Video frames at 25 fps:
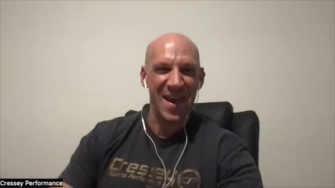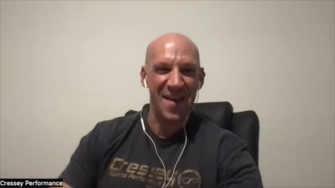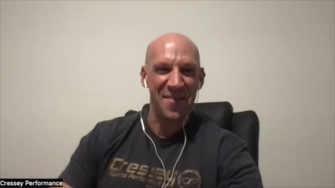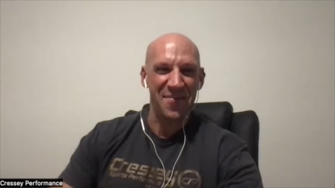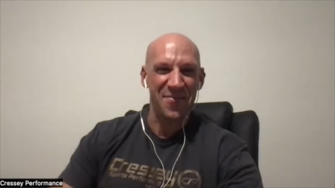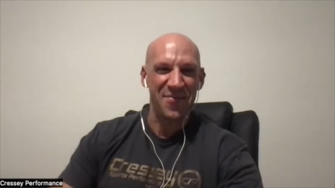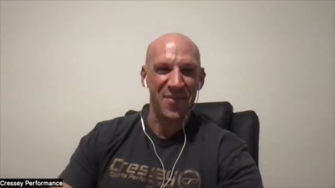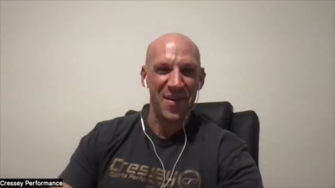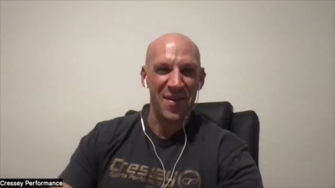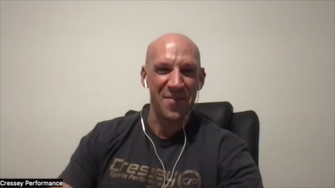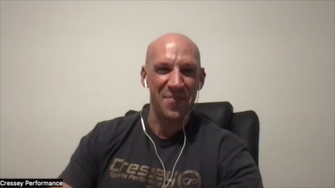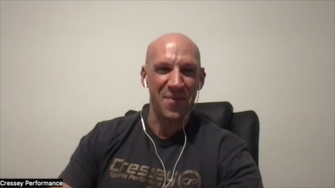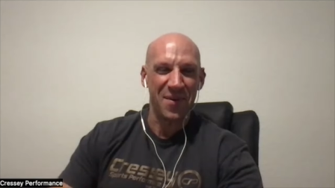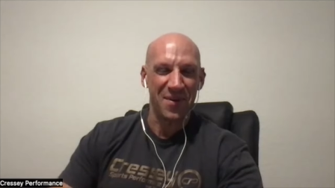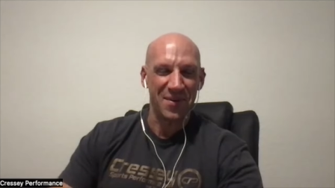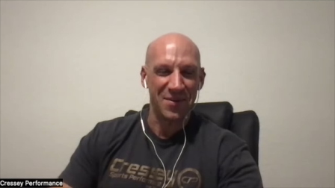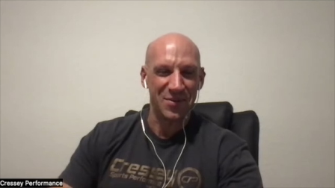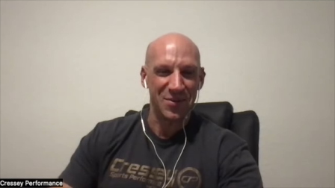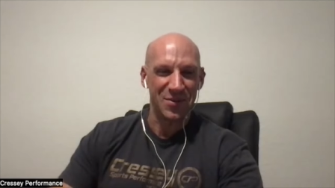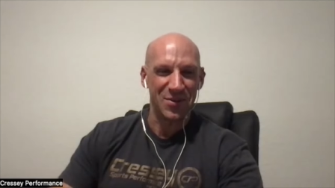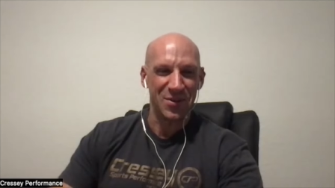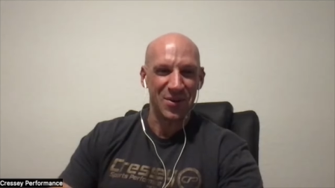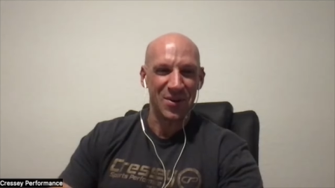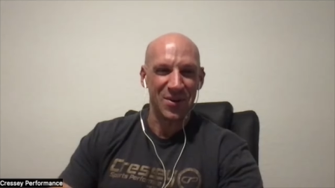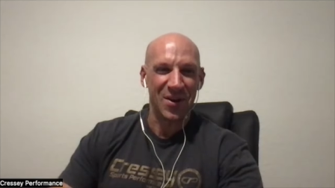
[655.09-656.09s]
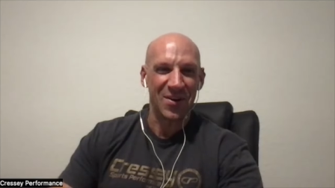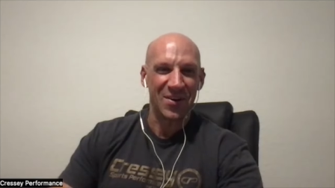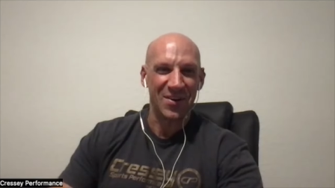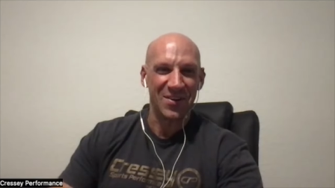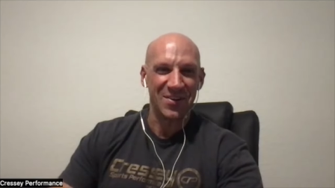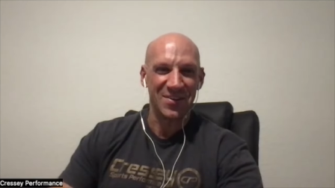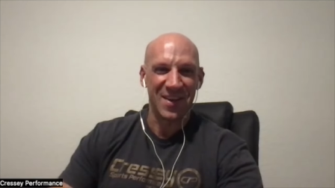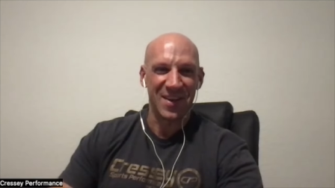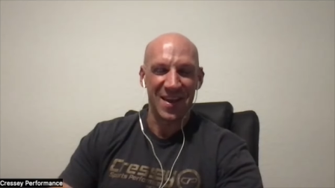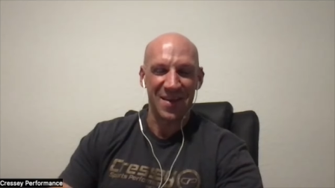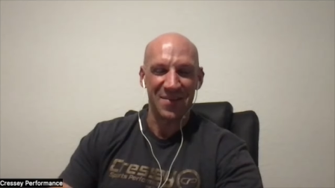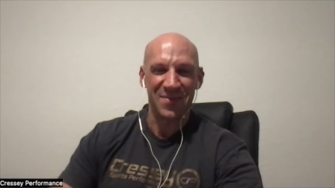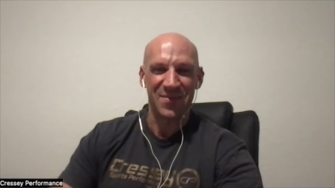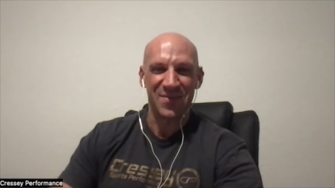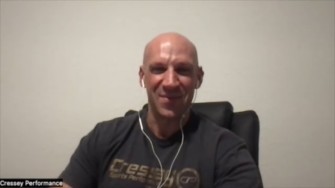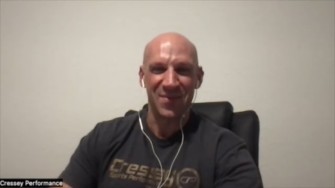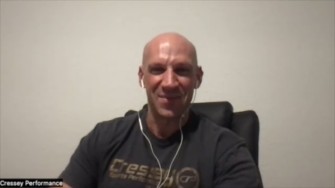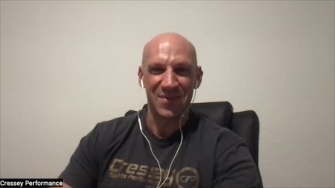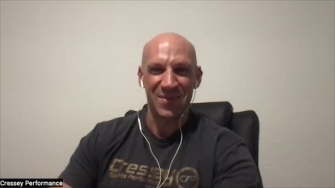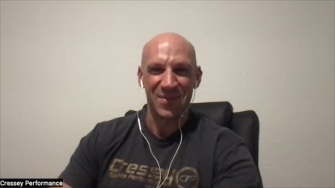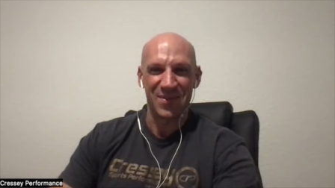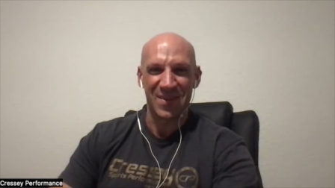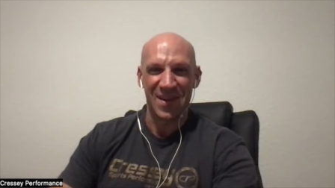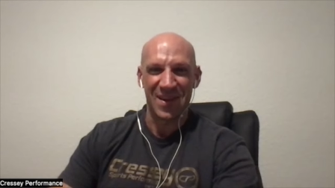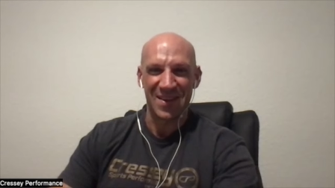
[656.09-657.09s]
have FIP on junior college games from
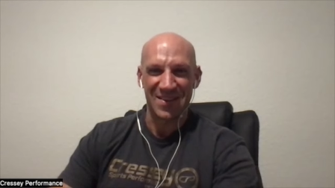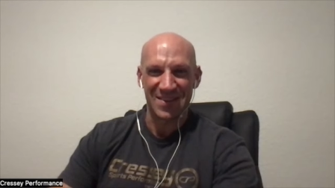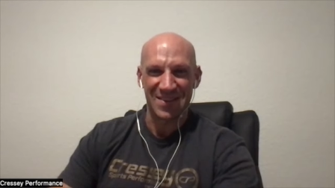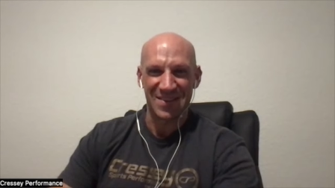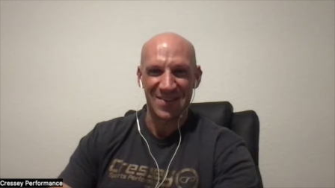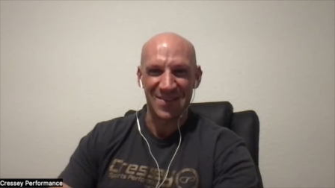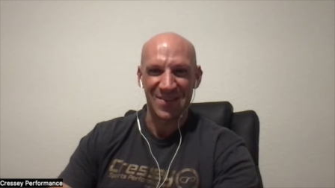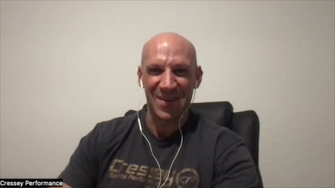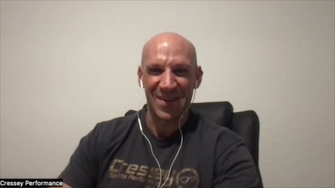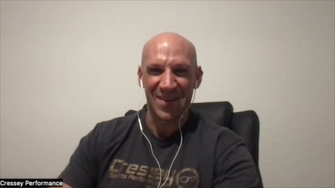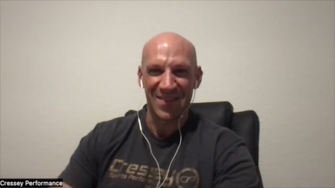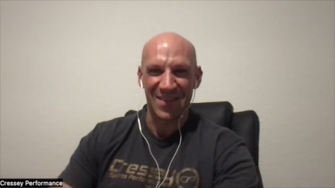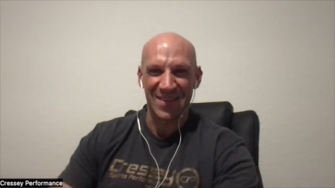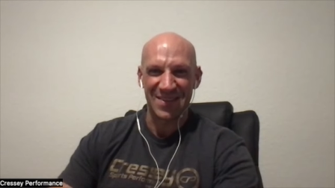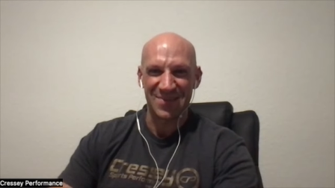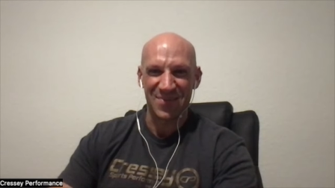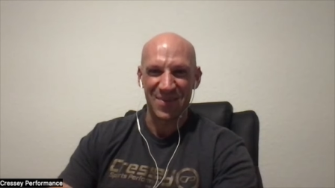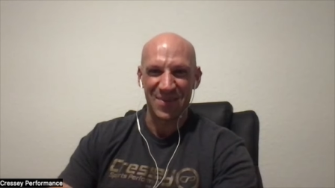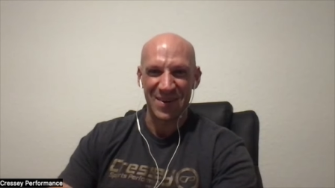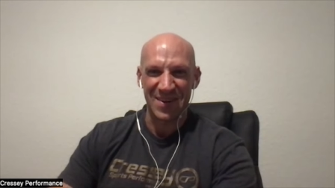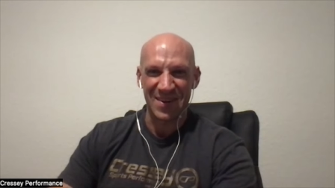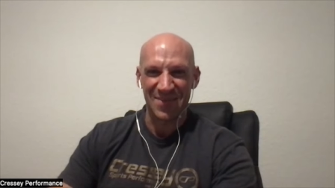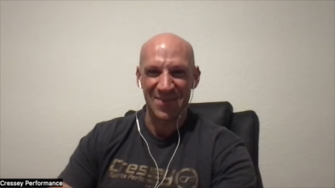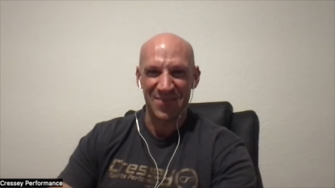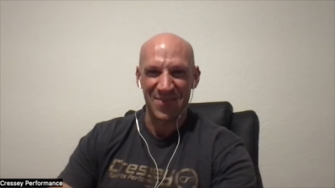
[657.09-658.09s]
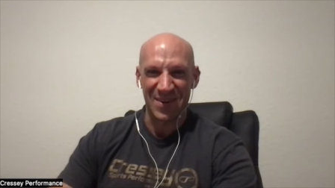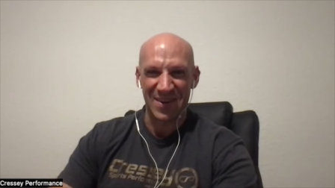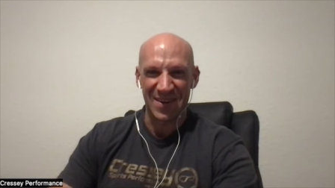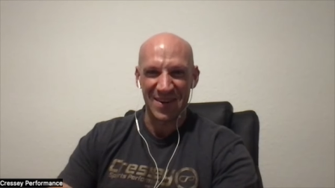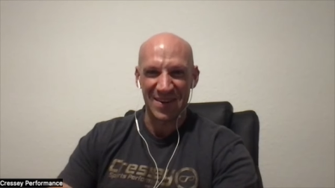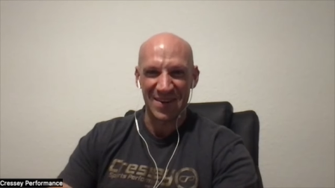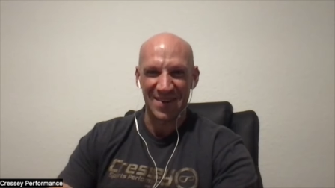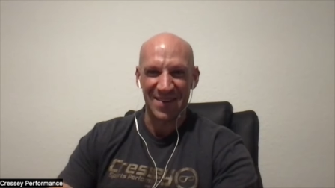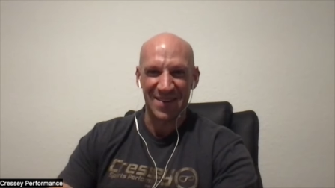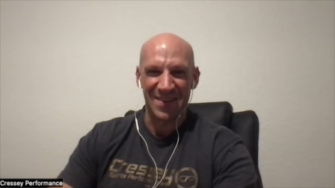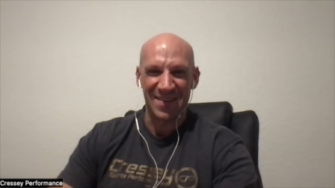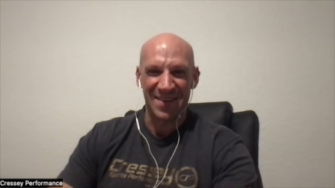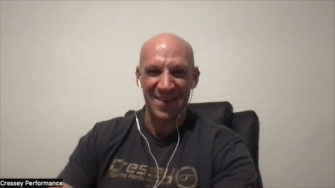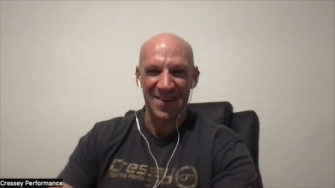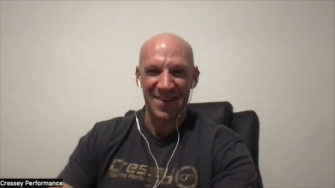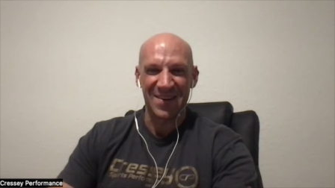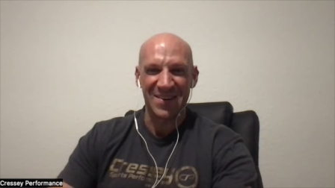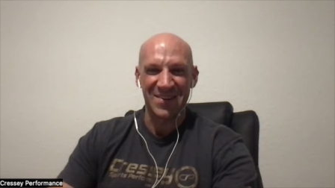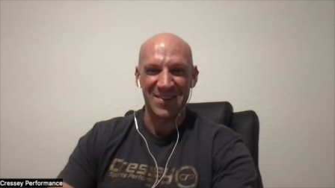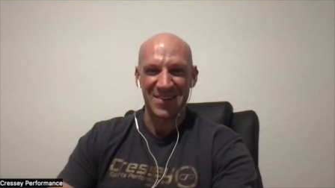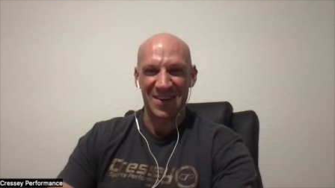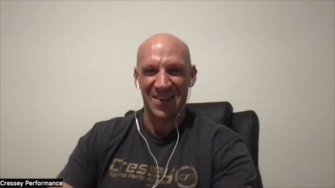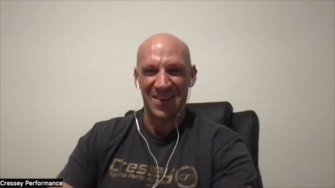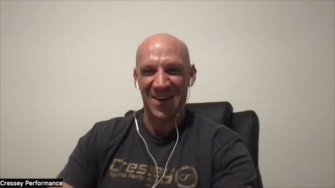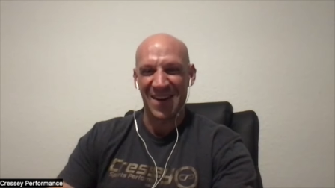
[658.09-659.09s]
2012. That's pretty pretty know, right?
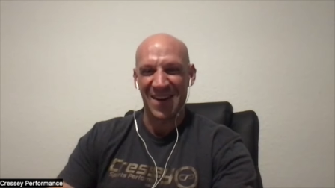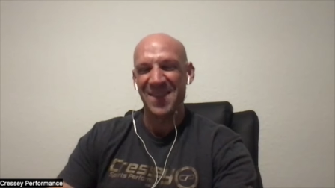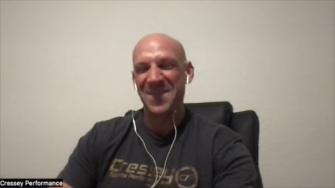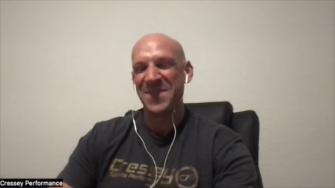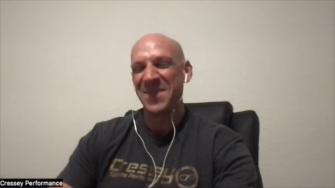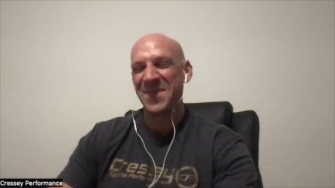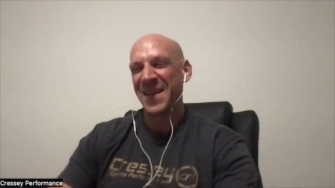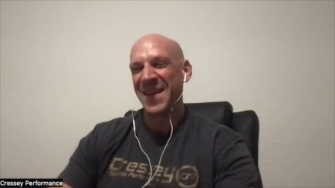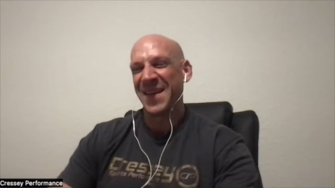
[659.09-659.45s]
encouraging, right?